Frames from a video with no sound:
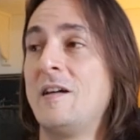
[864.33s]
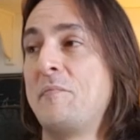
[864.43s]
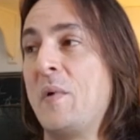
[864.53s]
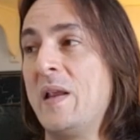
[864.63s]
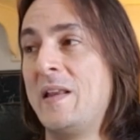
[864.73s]

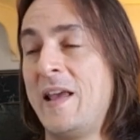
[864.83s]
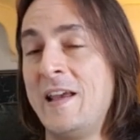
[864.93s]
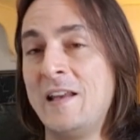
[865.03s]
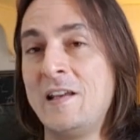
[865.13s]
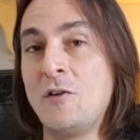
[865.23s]

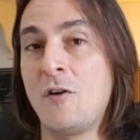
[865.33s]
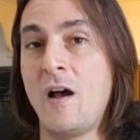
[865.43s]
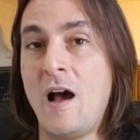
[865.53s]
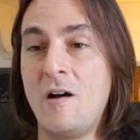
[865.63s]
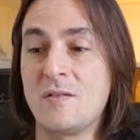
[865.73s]
maintaining your
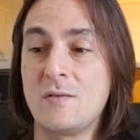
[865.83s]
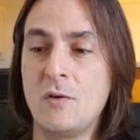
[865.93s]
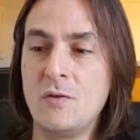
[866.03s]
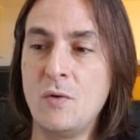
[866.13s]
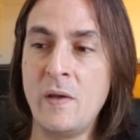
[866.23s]
house,
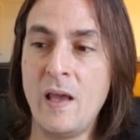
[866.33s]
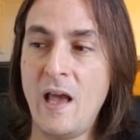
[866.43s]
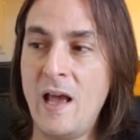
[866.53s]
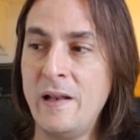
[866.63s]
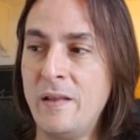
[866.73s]
or doing
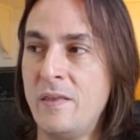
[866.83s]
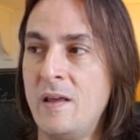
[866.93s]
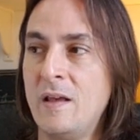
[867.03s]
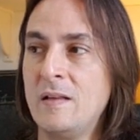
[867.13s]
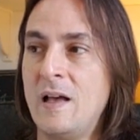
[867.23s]

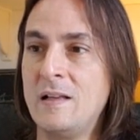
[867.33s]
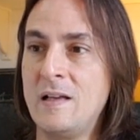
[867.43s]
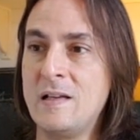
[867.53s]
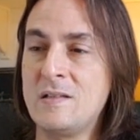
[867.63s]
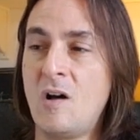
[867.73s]
anything that
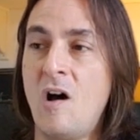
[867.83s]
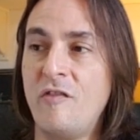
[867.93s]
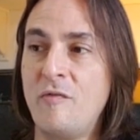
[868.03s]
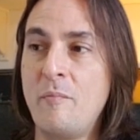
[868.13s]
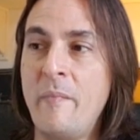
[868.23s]
is
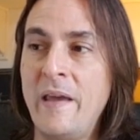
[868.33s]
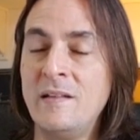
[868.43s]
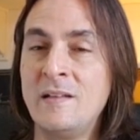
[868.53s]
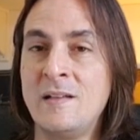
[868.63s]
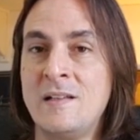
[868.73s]
of
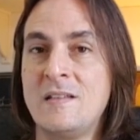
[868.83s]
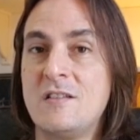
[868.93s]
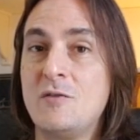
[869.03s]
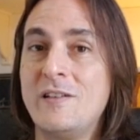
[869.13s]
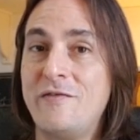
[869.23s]
maintenance
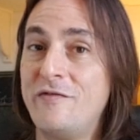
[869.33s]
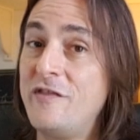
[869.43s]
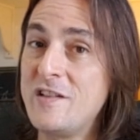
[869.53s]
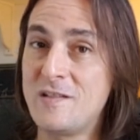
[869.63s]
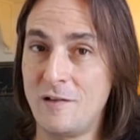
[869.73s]
to the
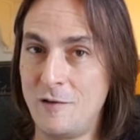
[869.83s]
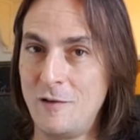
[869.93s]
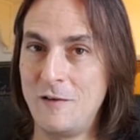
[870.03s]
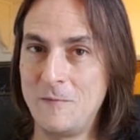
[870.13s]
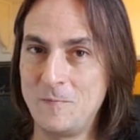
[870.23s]

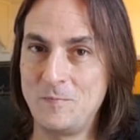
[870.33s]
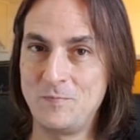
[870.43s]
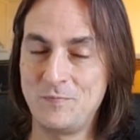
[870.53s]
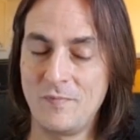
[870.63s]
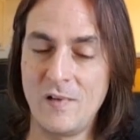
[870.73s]
physical
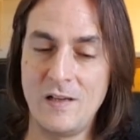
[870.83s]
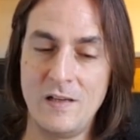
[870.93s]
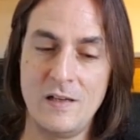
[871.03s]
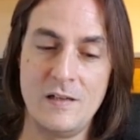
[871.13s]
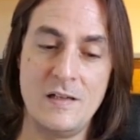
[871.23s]

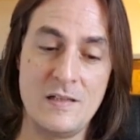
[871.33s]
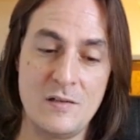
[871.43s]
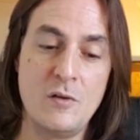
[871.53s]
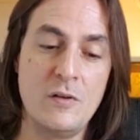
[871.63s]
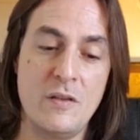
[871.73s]
is
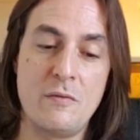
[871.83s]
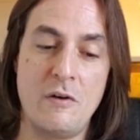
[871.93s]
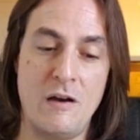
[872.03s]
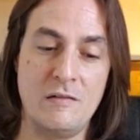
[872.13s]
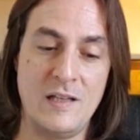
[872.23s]
good
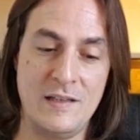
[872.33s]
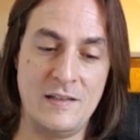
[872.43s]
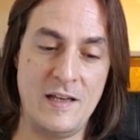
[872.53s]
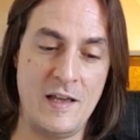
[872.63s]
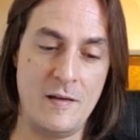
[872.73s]
throughout that
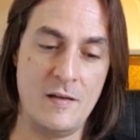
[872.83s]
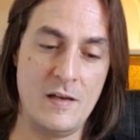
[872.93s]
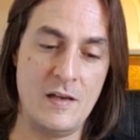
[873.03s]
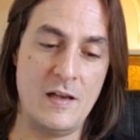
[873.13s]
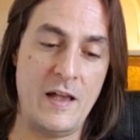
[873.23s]
day.
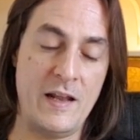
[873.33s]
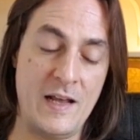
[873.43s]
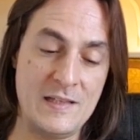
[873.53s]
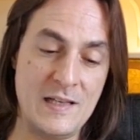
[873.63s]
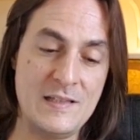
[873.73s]
And
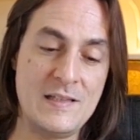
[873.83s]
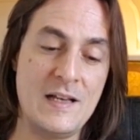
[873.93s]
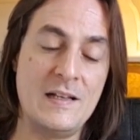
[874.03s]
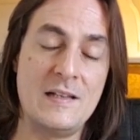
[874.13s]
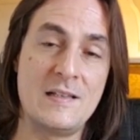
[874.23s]
as I
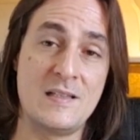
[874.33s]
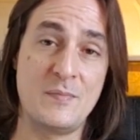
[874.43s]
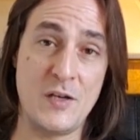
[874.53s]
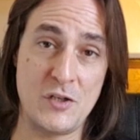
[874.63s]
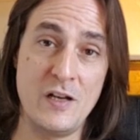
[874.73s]
said, it's
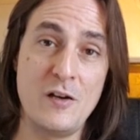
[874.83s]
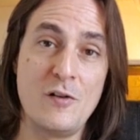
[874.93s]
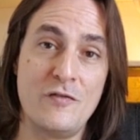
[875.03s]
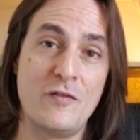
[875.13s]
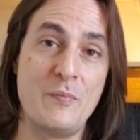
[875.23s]
especially
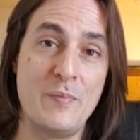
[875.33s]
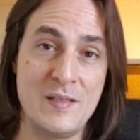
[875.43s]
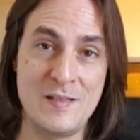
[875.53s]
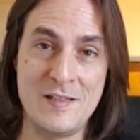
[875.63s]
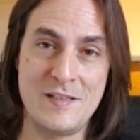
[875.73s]
good for
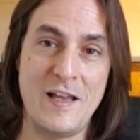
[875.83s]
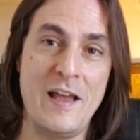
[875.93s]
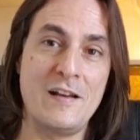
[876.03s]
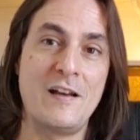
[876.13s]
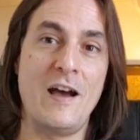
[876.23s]
business
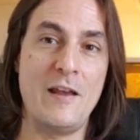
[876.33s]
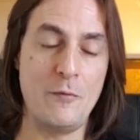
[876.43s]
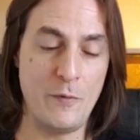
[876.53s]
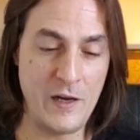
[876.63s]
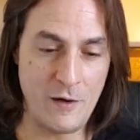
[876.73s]
and
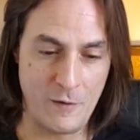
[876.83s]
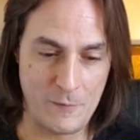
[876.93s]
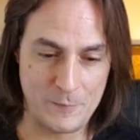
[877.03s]
career.